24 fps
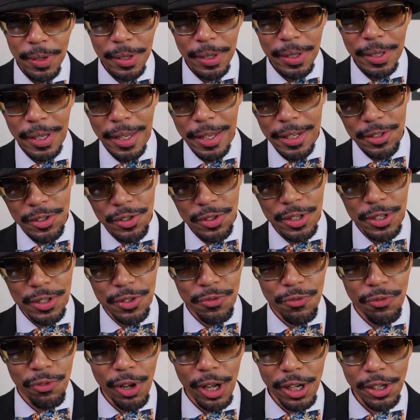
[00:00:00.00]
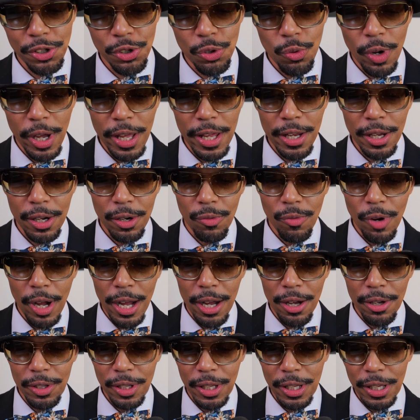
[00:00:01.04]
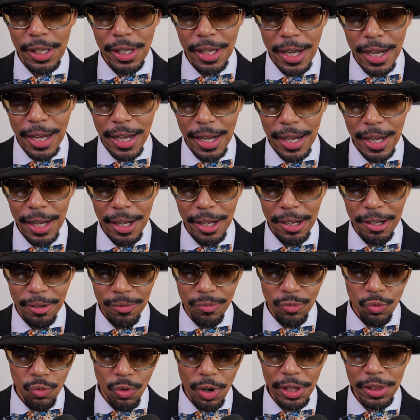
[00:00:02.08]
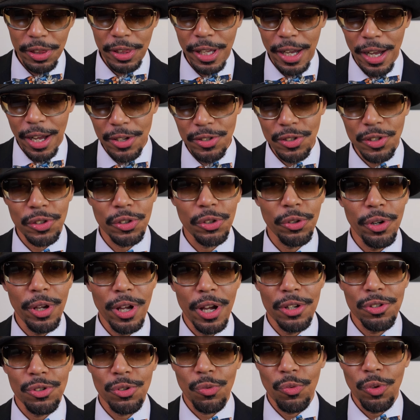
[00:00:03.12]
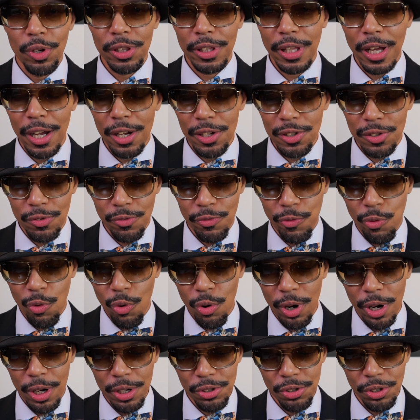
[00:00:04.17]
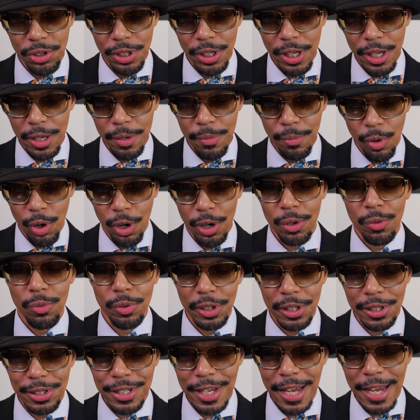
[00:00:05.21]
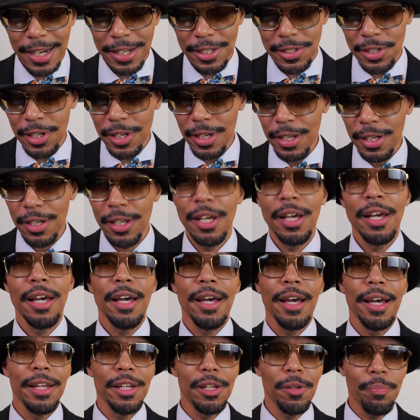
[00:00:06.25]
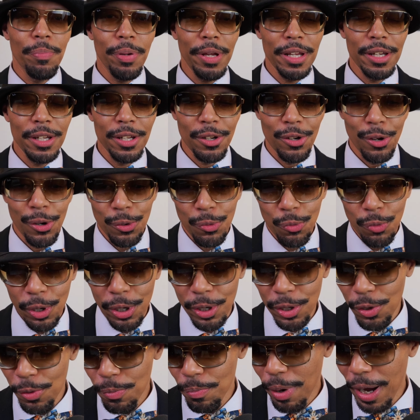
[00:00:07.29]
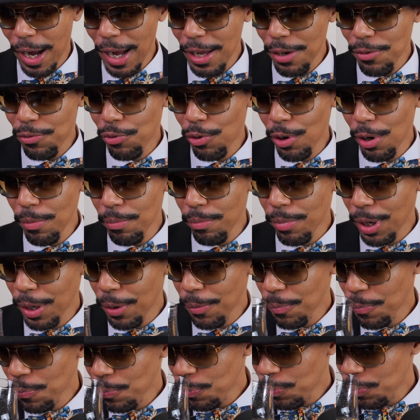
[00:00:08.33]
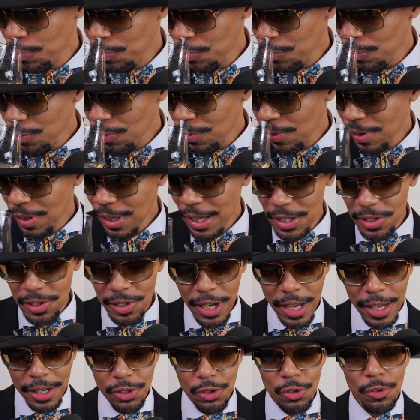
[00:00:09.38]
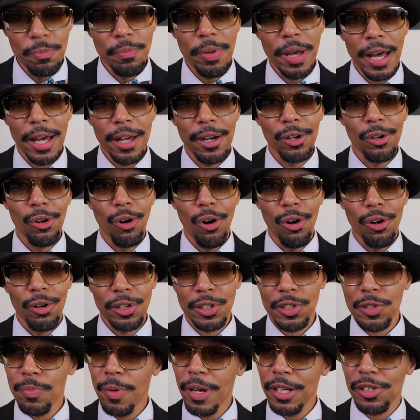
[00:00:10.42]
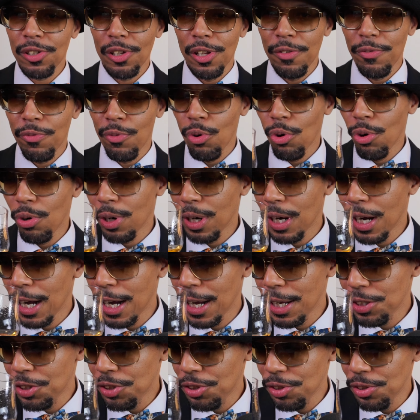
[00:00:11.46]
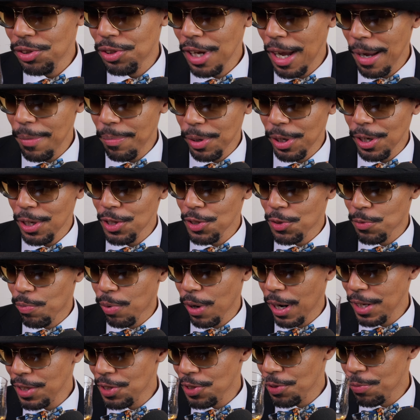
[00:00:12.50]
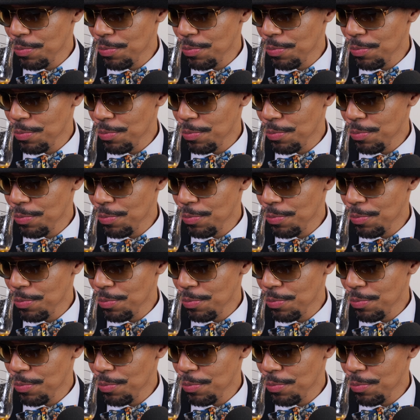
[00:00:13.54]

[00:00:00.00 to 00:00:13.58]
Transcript: It's fluctuating around the 1,300, 1,400 yen mark with the tax in, and depending on where you buy it from. But that's not too bad at all, especially for Japanese prices.